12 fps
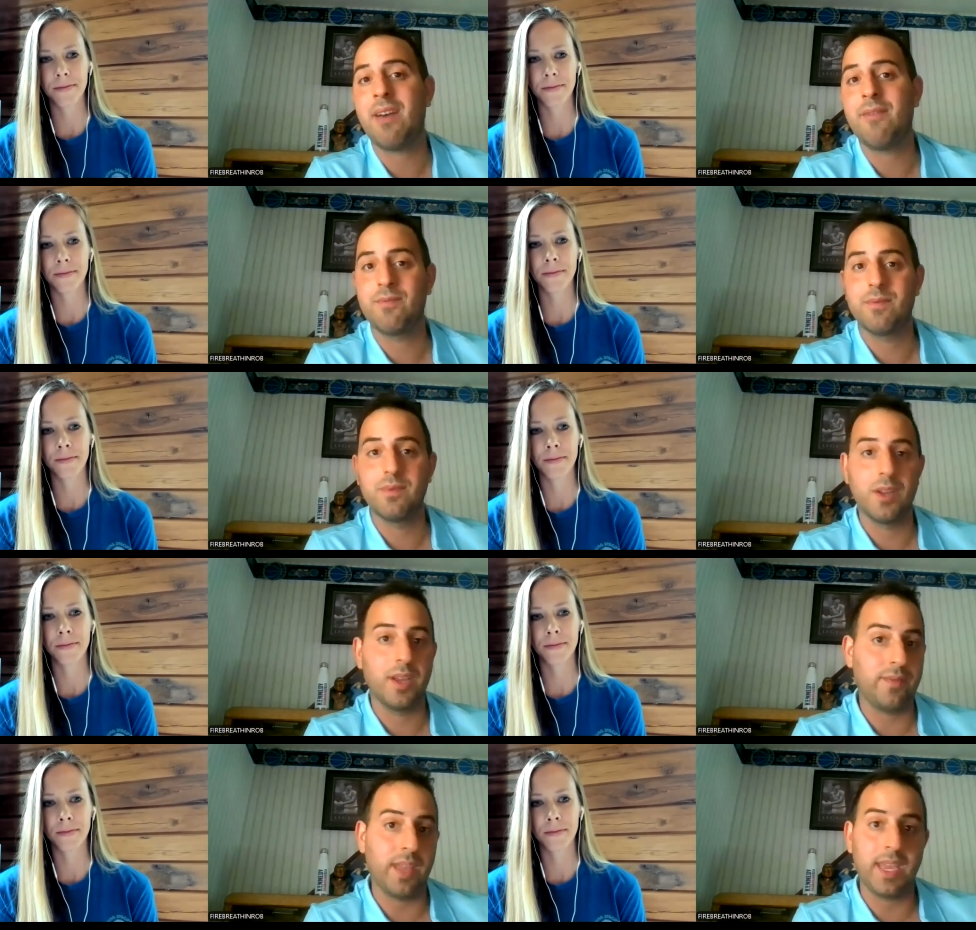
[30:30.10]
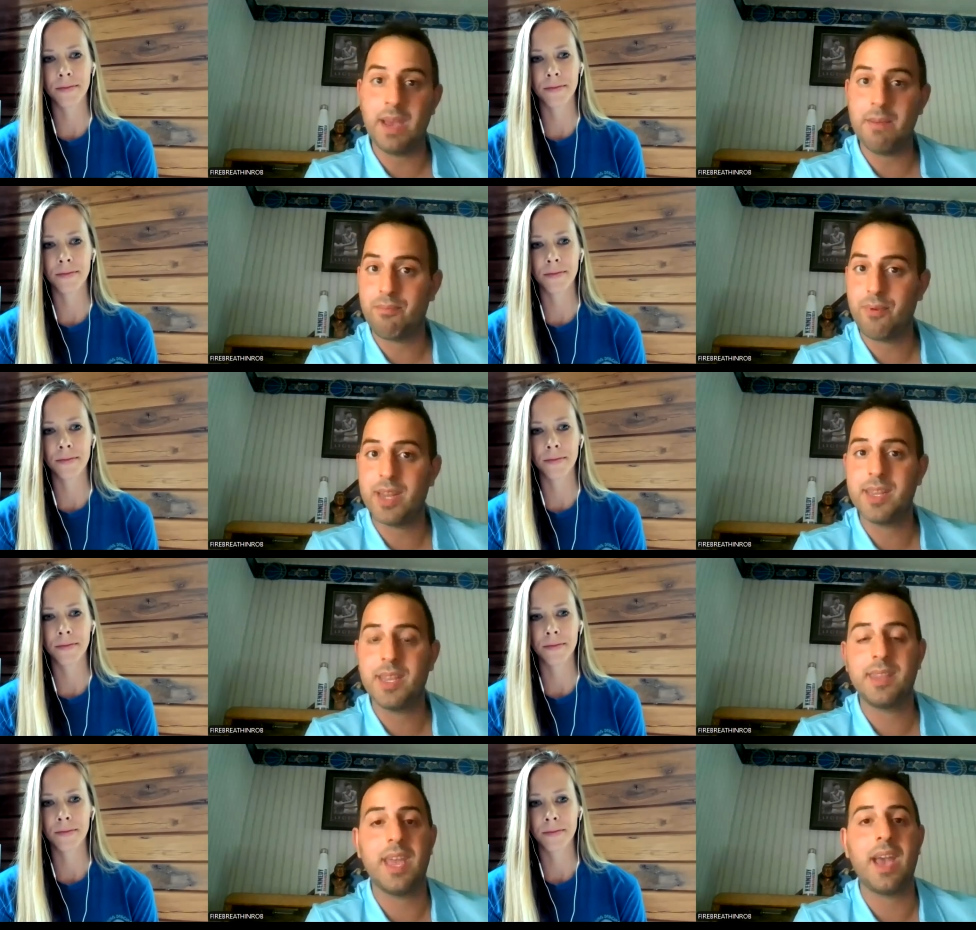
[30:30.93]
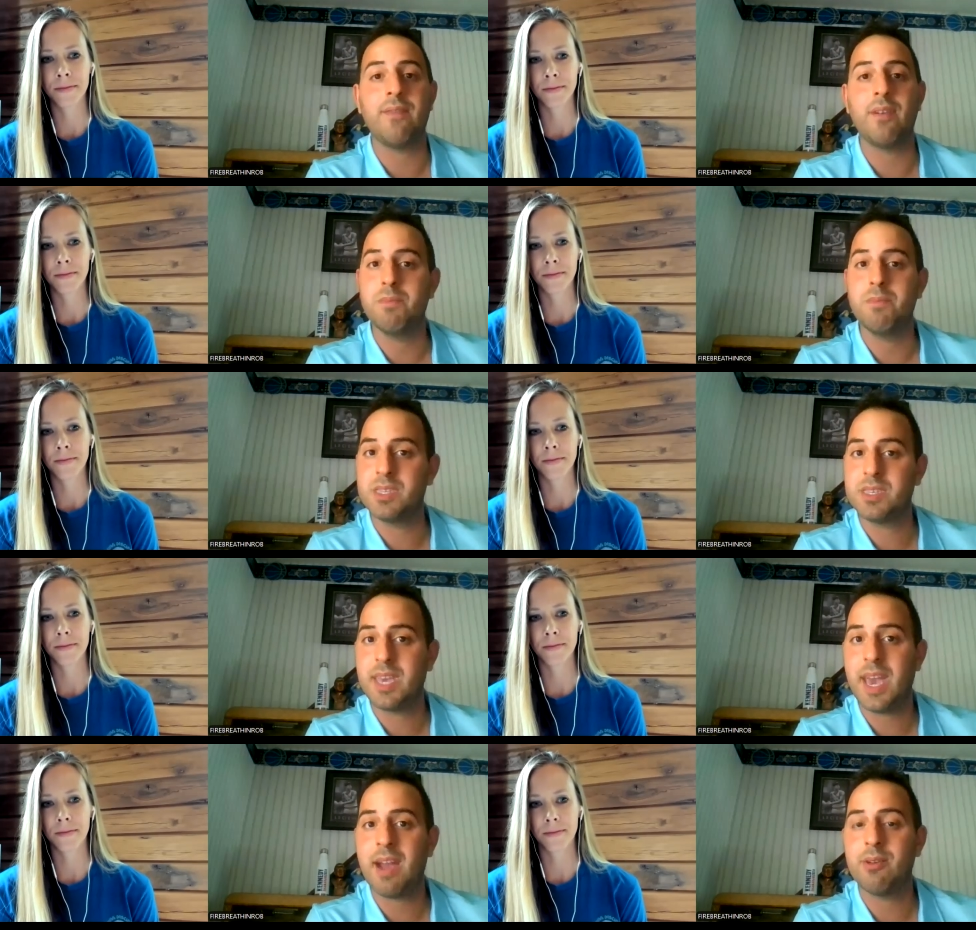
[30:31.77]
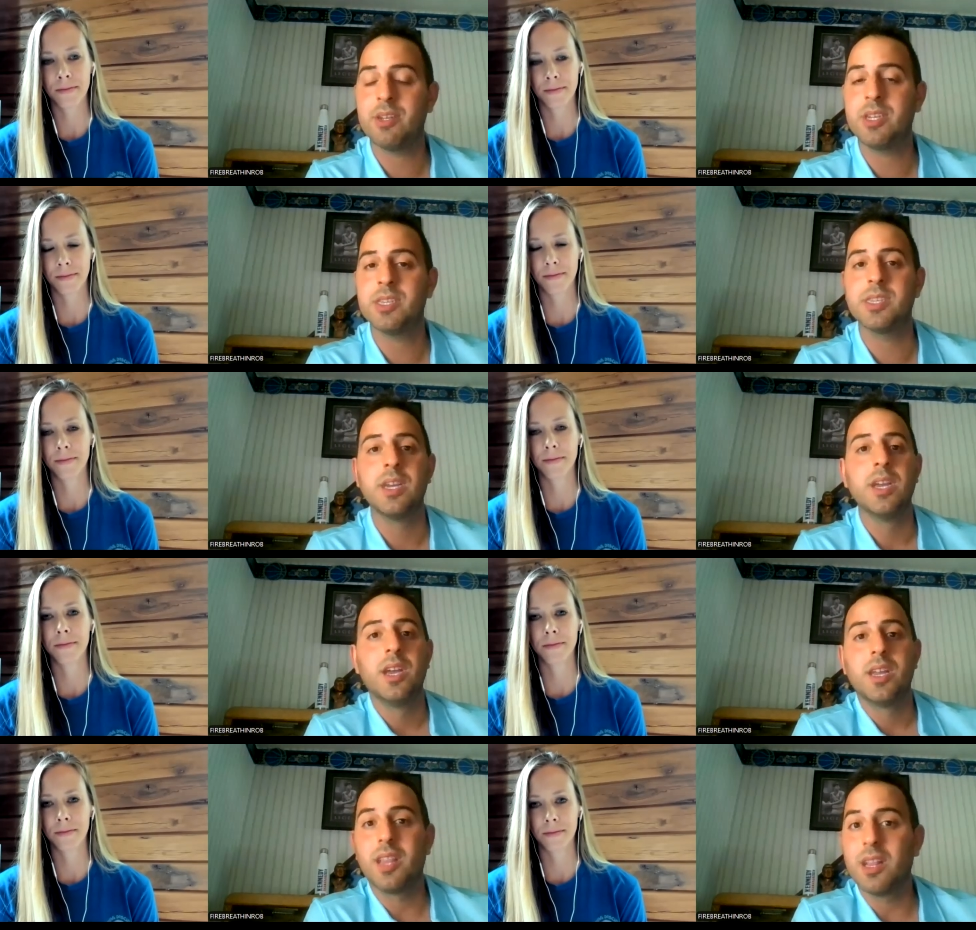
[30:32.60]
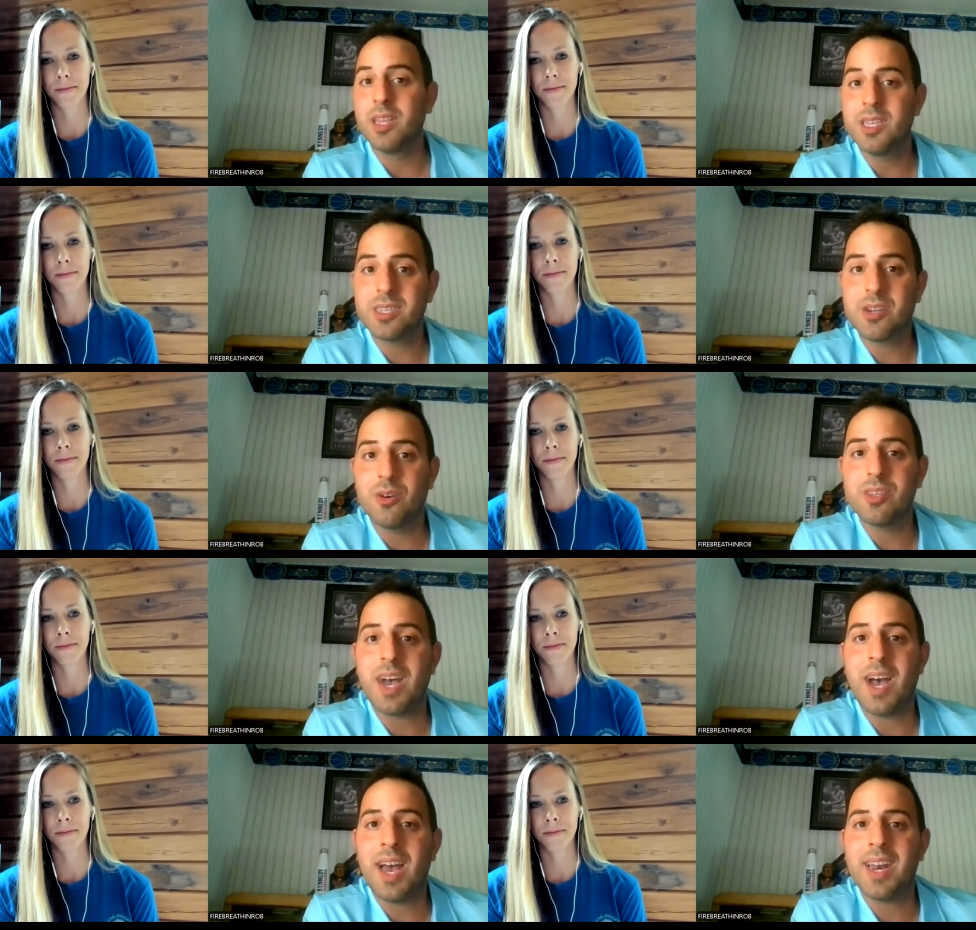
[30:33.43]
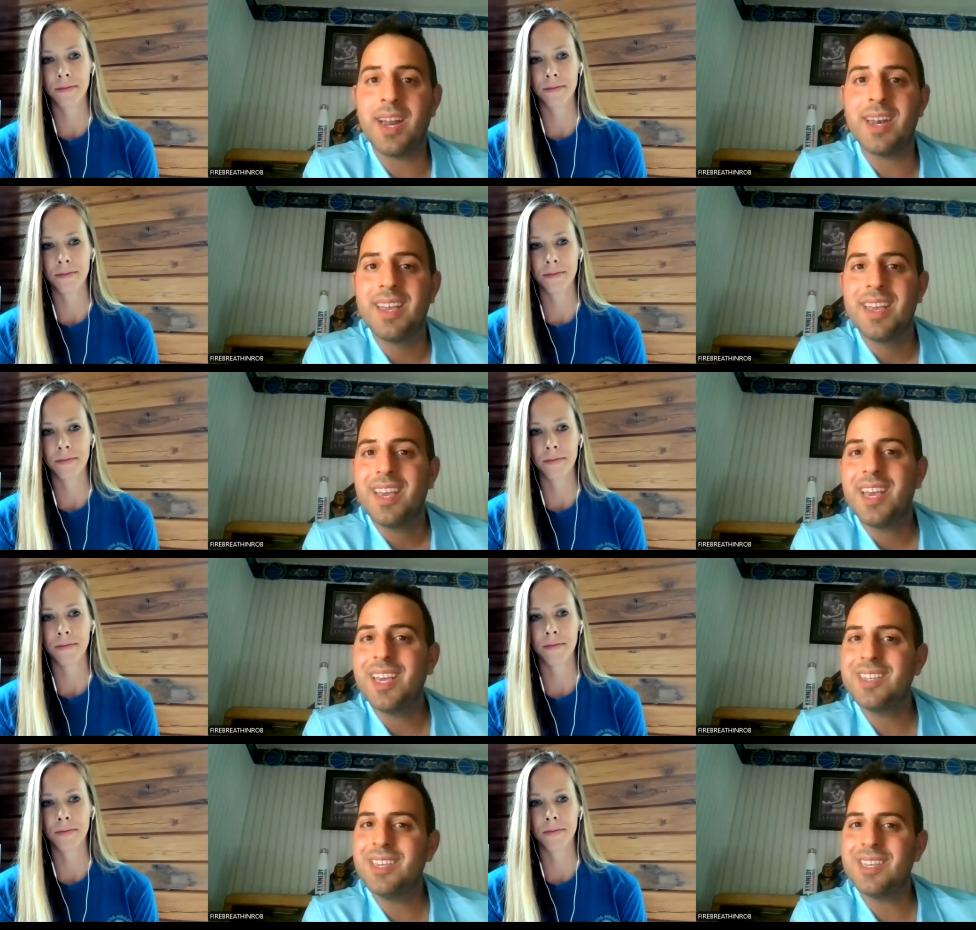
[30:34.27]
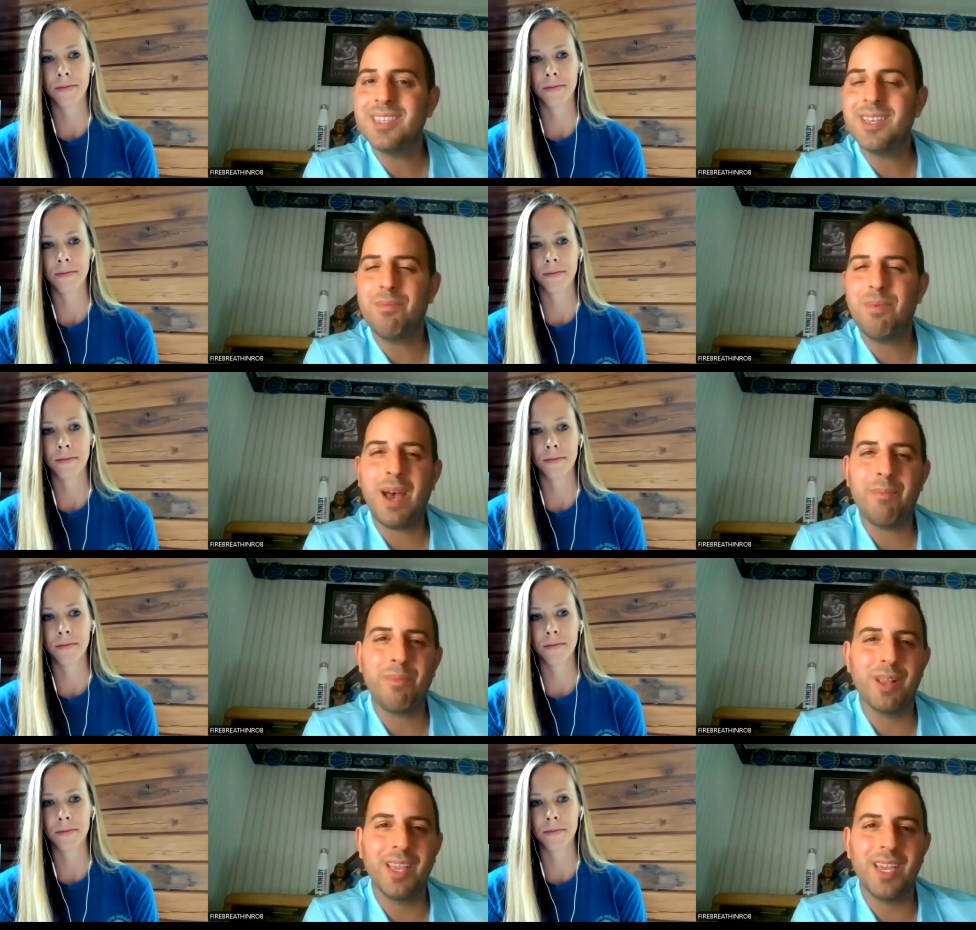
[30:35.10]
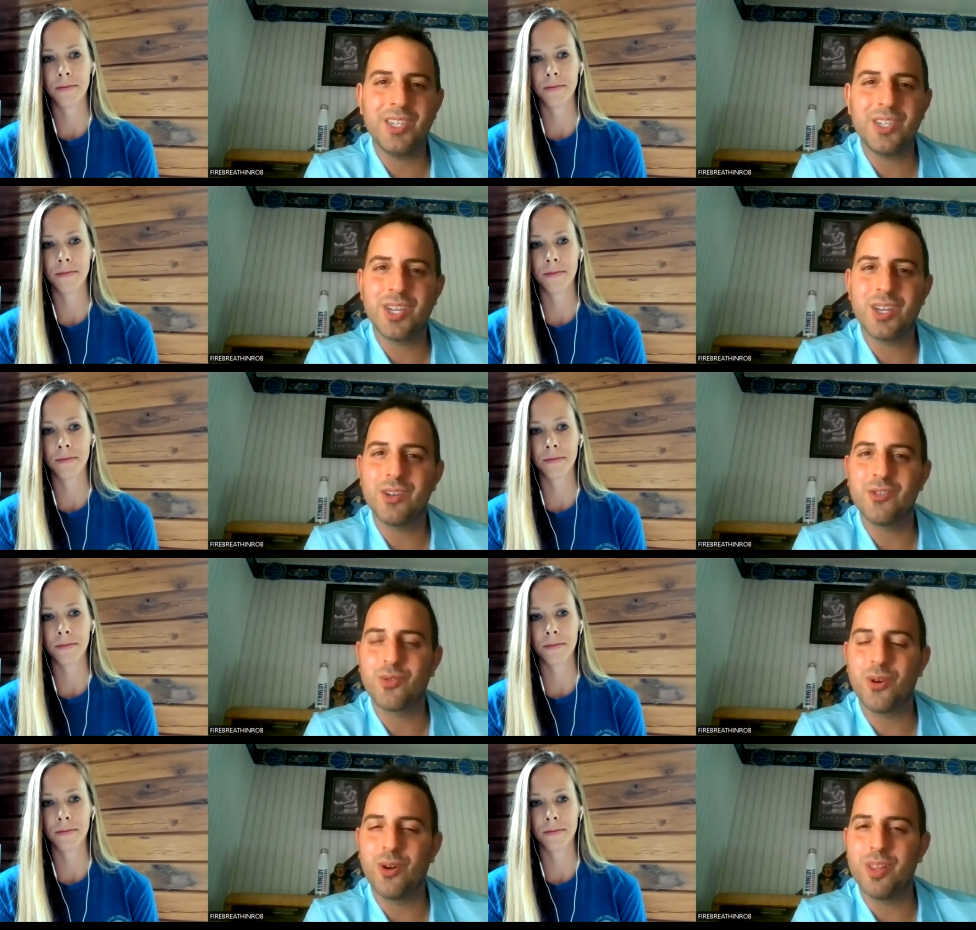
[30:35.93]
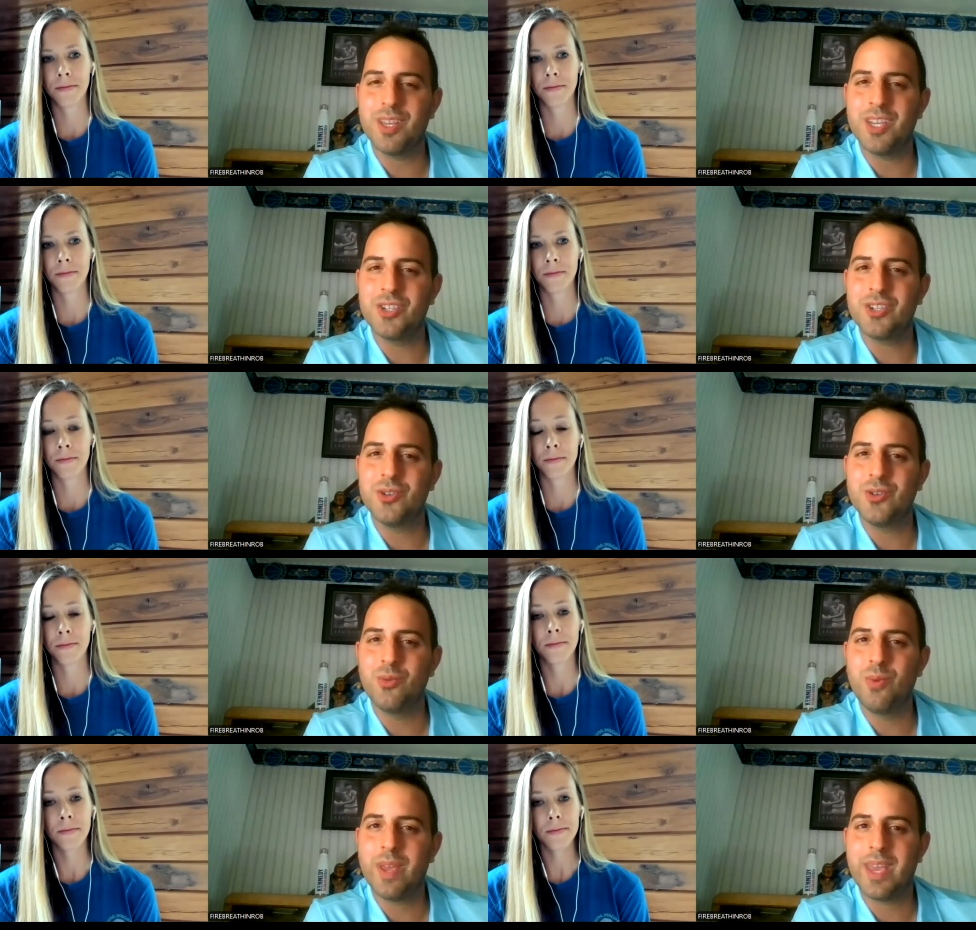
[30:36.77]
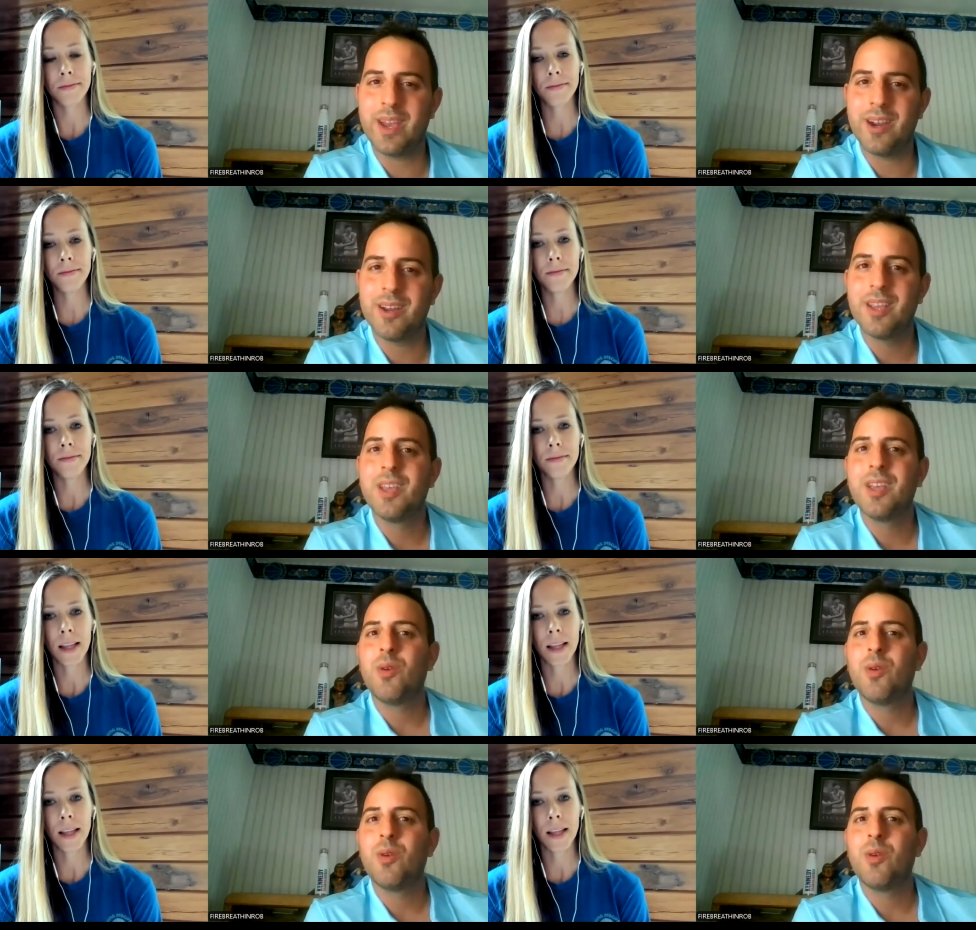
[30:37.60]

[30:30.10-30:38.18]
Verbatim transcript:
Speaker 1: have, if they get pregnant, they're having miscarriages. The list goes on and on. Is this a population control issue where